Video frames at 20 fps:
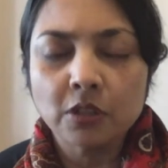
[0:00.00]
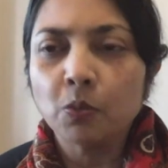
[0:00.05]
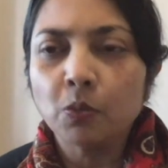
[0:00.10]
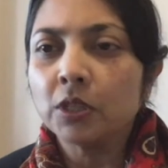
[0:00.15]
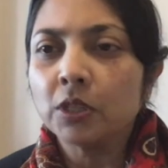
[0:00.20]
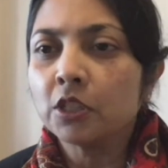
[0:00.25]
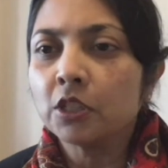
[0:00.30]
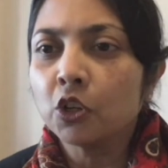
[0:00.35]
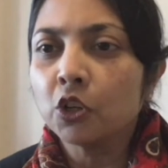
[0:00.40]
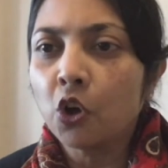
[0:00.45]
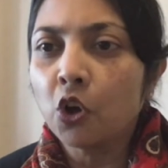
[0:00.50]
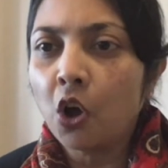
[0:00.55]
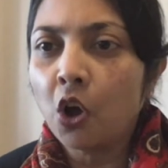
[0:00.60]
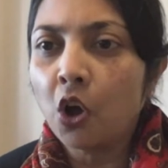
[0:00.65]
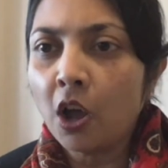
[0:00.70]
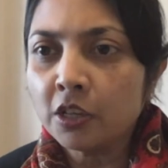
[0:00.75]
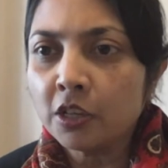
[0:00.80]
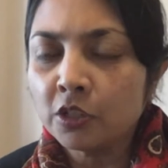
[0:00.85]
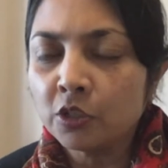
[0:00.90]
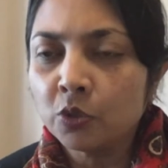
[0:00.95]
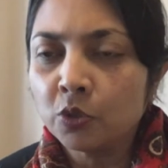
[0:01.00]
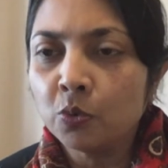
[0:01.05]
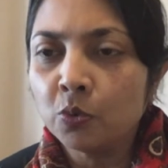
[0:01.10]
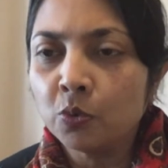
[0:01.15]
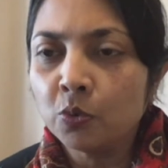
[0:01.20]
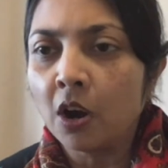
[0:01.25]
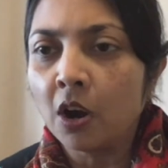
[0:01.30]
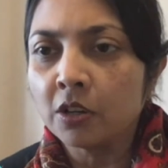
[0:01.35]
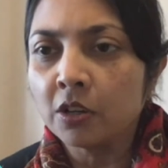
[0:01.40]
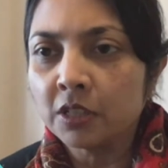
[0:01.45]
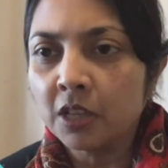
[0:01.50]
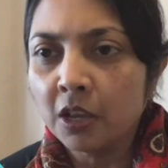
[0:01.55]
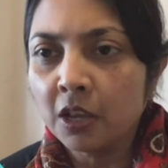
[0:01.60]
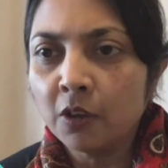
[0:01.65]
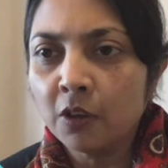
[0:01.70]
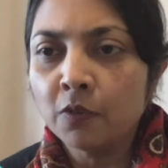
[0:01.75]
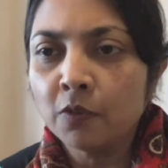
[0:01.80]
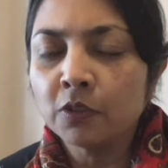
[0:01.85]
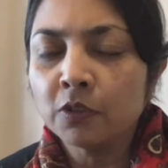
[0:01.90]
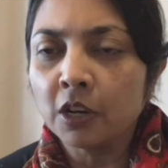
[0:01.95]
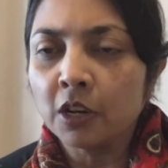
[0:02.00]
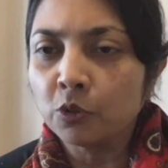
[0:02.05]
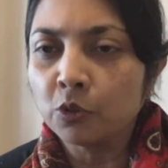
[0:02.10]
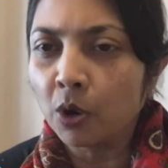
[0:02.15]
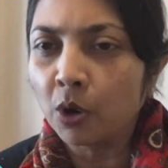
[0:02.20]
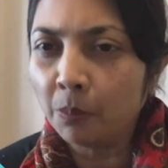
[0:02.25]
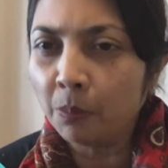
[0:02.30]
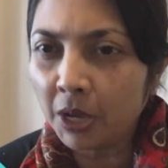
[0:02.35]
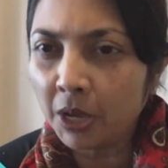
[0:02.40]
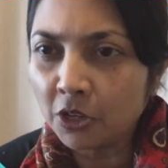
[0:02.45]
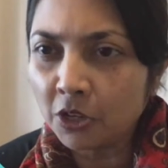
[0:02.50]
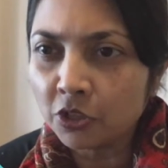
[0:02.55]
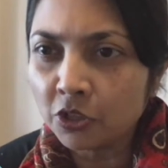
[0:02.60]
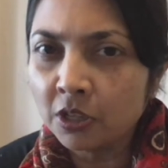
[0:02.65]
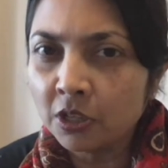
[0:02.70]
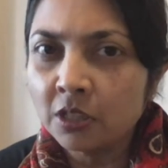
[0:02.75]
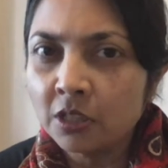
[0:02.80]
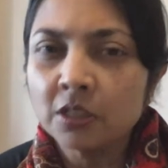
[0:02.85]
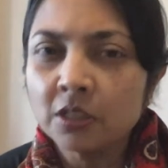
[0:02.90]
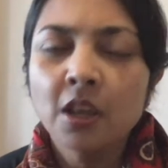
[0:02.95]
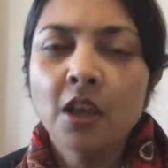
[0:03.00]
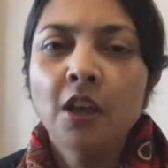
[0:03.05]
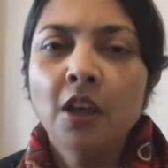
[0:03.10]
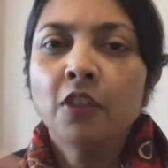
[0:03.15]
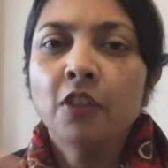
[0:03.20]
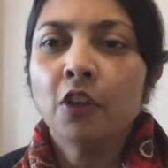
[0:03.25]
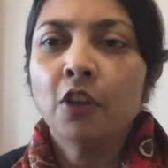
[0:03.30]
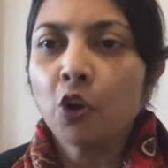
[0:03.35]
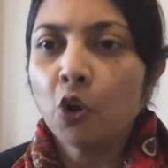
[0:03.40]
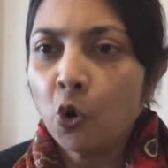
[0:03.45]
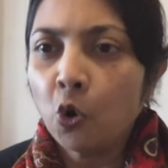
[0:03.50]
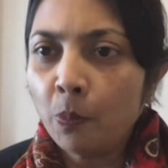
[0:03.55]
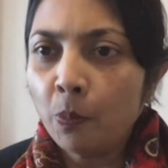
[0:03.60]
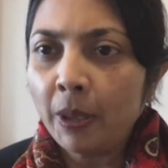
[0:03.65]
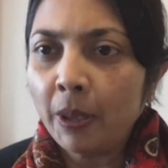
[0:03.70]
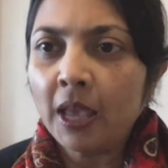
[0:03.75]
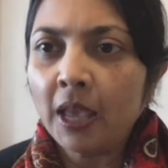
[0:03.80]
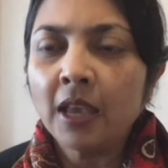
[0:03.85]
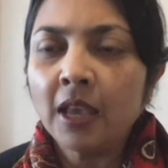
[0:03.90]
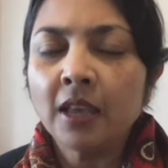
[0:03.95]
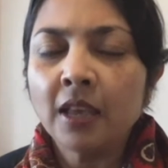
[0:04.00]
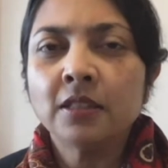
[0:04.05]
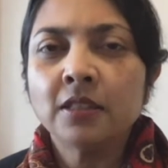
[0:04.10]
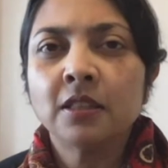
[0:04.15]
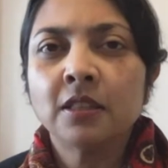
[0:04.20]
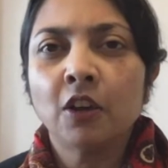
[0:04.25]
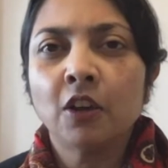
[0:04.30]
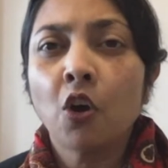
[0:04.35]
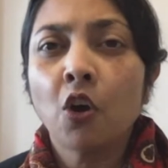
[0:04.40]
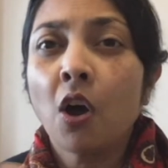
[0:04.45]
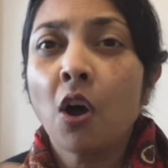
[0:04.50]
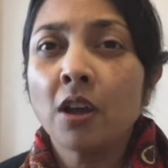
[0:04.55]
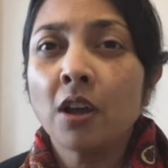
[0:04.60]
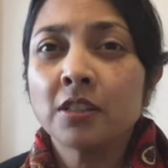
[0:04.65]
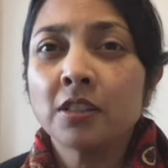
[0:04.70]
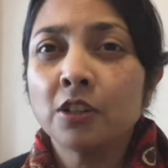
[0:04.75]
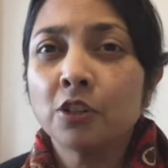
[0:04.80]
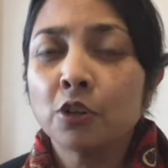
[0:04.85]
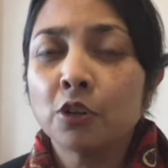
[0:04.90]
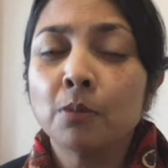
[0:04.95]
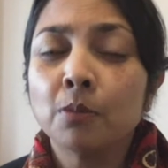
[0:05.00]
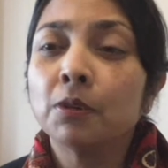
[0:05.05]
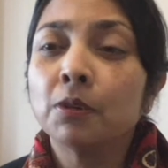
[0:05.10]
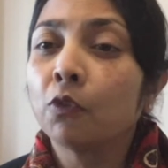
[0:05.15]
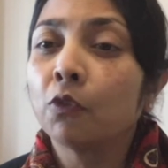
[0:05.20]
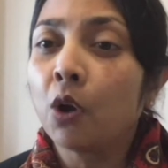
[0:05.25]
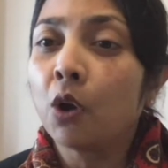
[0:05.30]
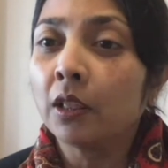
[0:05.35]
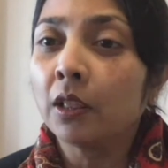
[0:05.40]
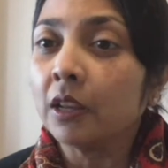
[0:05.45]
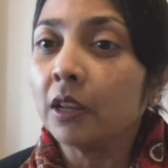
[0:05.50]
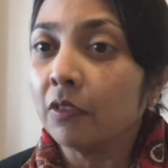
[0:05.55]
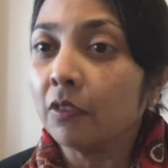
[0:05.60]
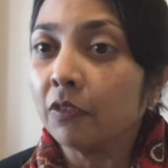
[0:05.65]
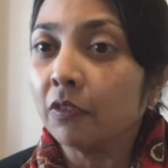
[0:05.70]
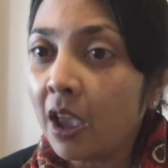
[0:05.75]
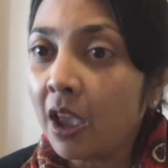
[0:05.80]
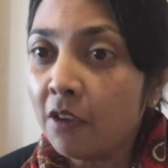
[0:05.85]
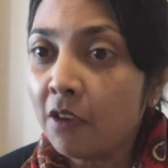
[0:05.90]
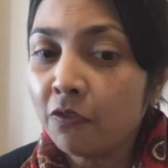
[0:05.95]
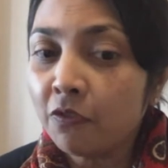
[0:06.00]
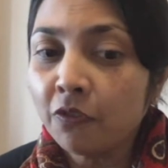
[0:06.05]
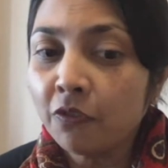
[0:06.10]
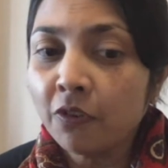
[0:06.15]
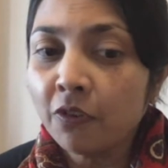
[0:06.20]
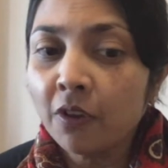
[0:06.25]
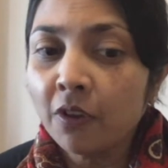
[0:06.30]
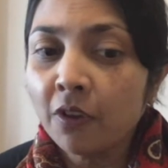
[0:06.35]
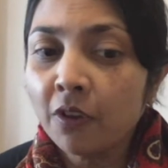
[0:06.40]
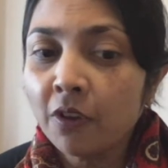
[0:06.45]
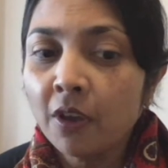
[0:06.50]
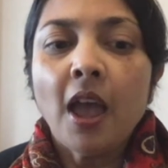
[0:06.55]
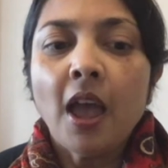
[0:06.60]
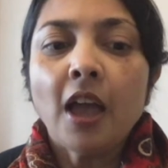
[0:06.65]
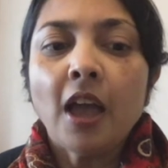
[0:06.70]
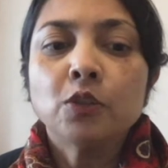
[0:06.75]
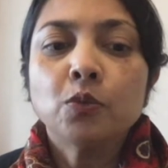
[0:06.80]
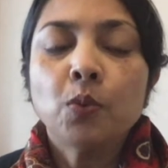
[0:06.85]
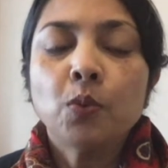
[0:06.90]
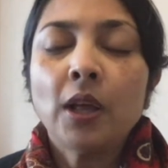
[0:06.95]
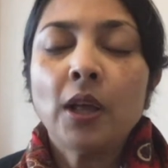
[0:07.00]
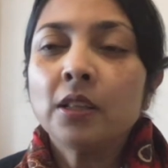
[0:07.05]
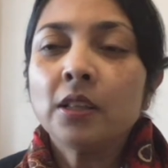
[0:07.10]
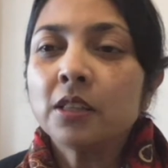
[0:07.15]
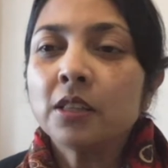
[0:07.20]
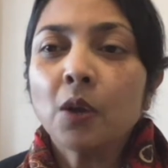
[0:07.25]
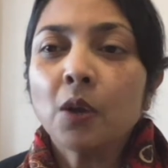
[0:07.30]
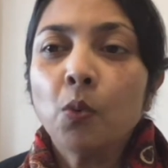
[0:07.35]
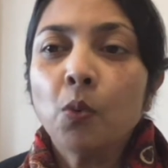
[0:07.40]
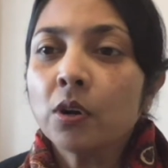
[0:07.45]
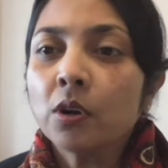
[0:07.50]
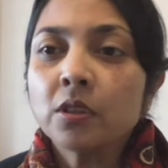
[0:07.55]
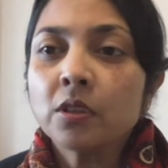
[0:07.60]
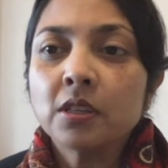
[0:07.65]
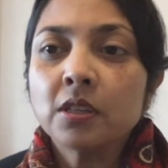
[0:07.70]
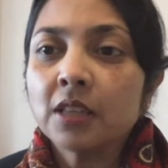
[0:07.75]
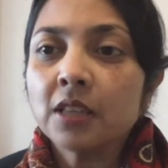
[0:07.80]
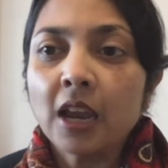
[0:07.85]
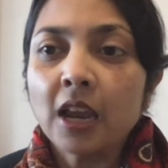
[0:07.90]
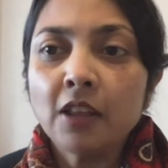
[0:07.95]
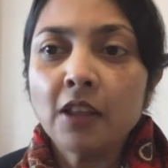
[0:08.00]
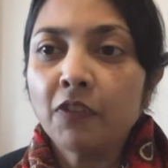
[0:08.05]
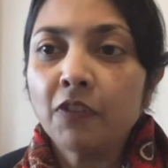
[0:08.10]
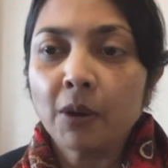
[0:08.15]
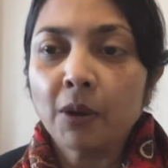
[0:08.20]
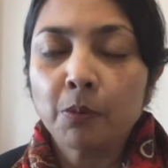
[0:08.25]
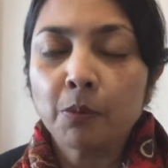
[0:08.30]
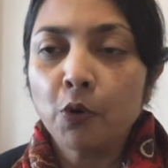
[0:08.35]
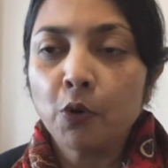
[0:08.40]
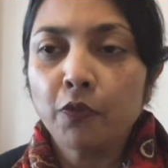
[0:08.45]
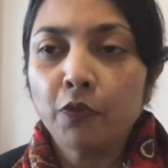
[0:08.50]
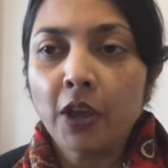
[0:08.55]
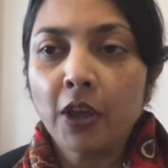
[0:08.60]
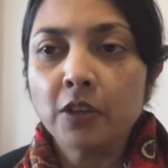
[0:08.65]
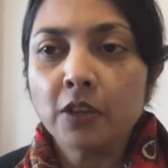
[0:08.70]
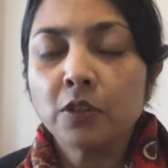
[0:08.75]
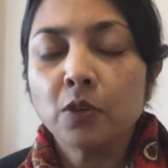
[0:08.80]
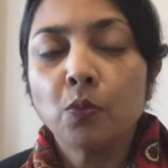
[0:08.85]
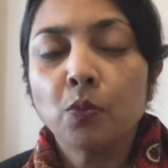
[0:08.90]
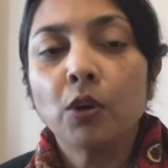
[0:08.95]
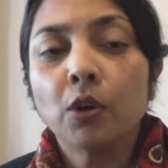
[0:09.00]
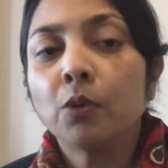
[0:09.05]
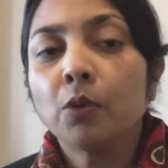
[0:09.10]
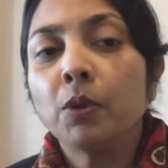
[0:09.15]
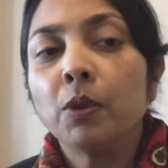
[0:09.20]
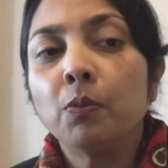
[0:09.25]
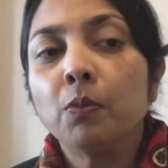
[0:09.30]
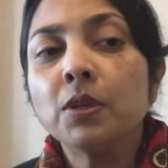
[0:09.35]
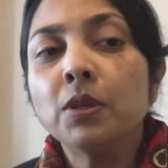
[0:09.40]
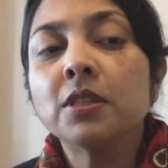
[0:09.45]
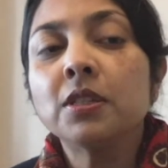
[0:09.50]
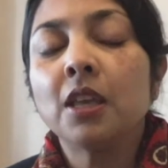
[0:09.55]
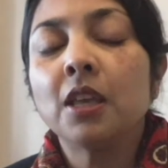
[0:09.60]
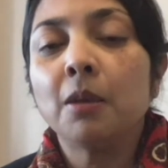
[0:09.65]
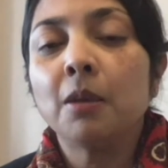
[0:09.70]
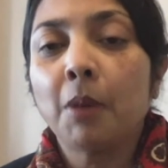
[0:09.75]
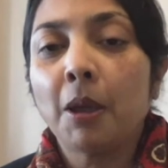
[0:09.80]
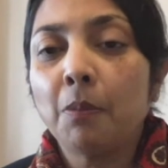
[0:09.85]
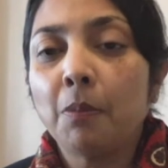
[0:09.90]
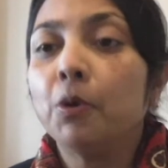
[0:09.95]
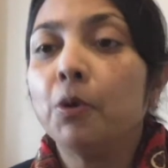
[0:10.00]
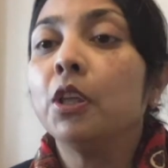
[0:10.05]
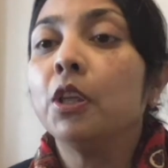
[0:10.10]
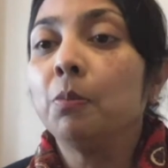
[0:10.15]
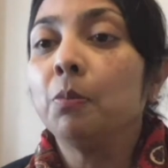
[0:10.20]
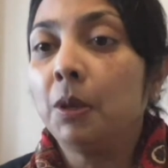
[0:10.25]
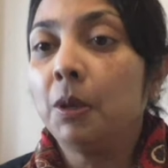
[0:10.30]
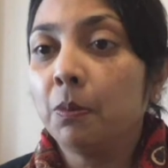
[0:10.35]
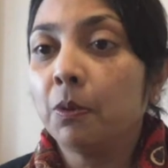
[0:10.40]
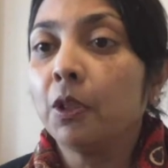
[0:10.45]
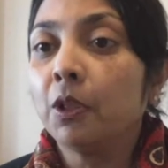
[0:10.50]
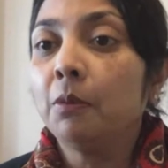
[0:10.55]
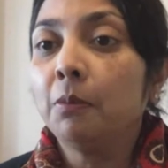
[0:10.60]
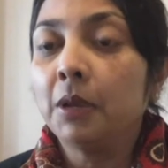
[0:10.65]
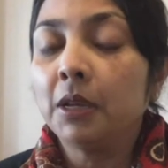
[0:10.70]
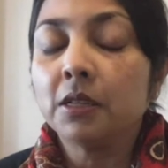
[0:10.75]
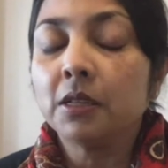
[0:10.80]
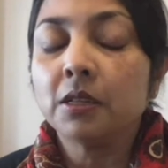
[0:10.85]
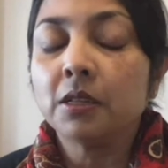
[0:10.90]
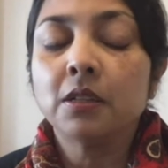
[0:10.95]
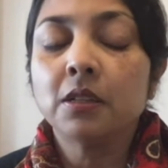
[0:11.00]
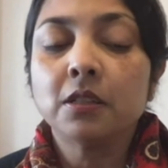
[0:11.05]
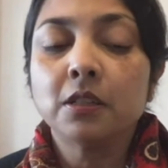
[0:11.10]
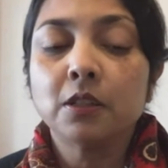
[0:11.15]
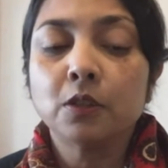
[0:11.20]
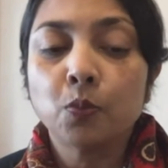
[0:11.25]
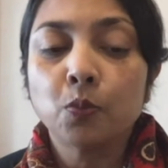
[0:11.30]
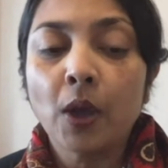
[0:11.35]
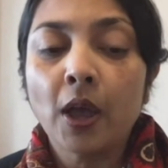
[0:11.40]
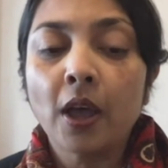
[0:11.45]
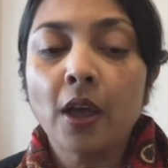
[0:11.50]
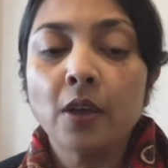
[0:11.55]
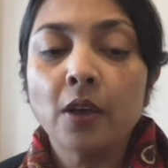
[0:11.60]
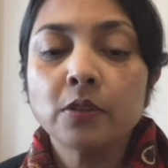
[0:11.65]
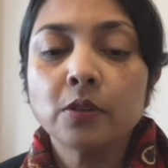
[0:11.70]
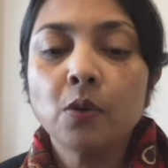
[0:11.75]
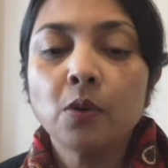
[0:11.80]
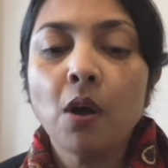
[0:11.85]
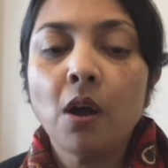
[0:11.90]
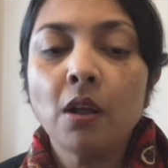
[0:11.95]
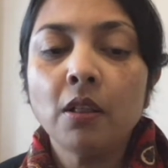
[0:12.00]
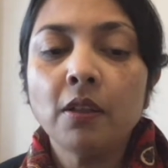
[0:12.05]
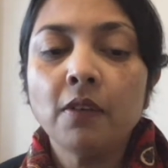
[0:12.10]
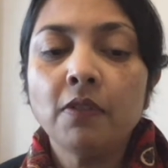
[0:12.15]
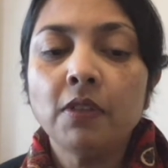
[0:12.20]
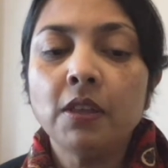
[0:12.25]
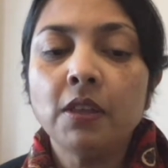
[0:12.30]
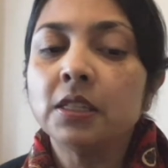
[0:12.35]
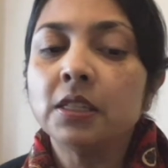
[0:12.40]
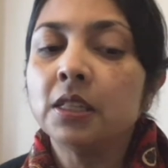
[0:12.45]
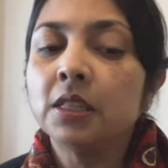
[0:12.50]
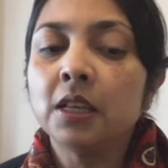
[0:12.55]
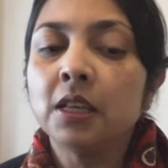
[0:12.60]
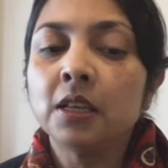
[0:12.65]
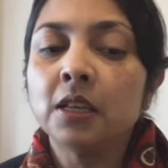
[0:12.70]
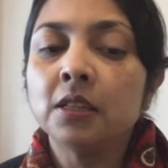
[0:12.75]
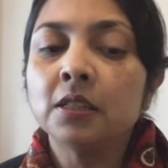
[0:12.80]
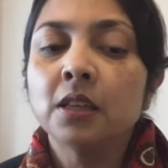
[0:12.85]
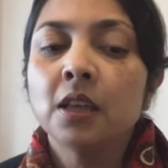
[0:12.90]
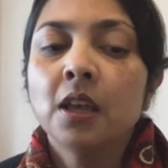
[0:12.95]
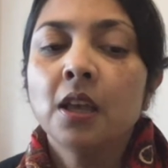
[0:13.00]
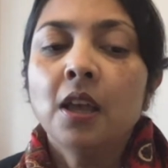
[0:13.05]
What's the cost to ourselves and to our patients, the co-pays, the cost in terms of quality of life, as well as what are the side effect profiles and what are we risking by putting people on maintenance as well. So all of these things,